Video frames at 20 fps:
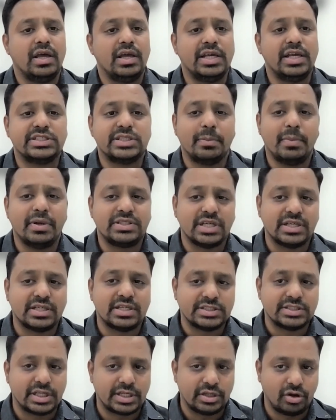ischemic
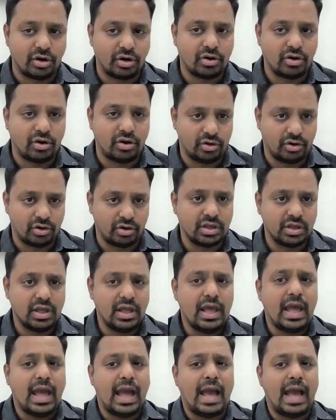changes or not.
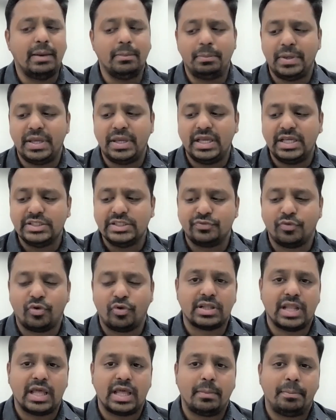And P is
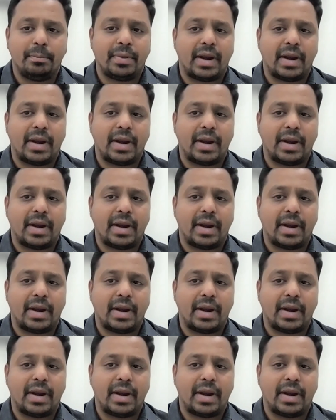for like